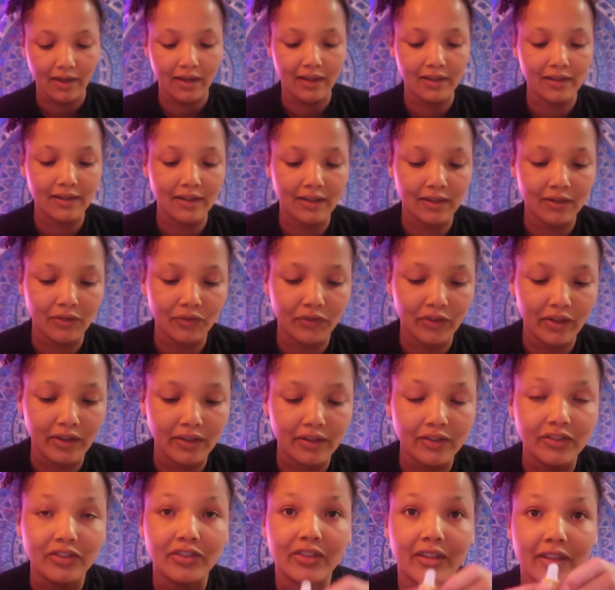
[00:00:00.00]
And then on the
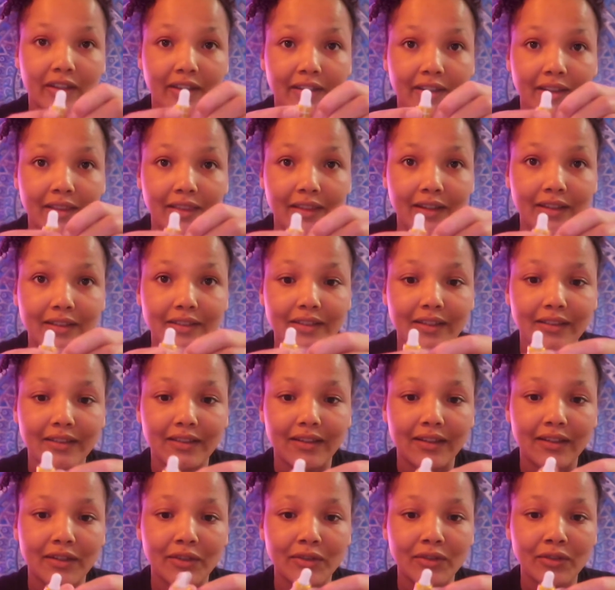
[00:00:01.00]
other side, there's this
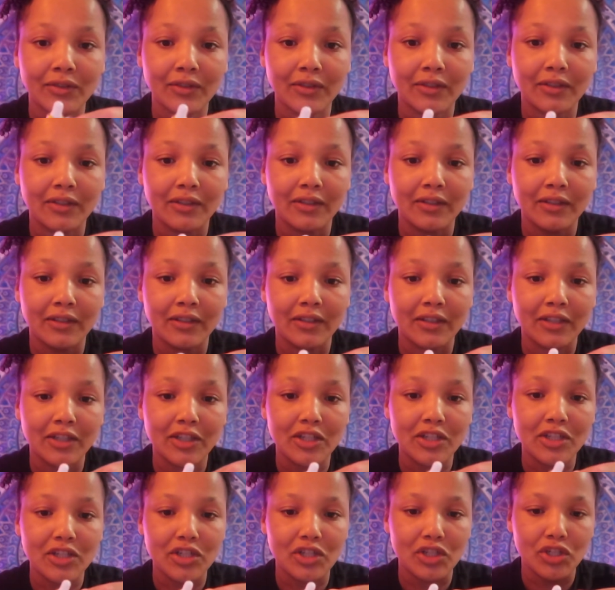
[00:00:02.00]
little
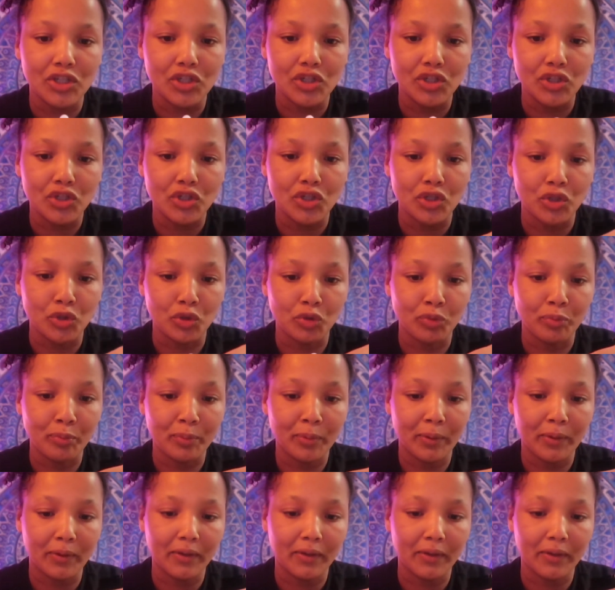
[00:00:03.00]
tube.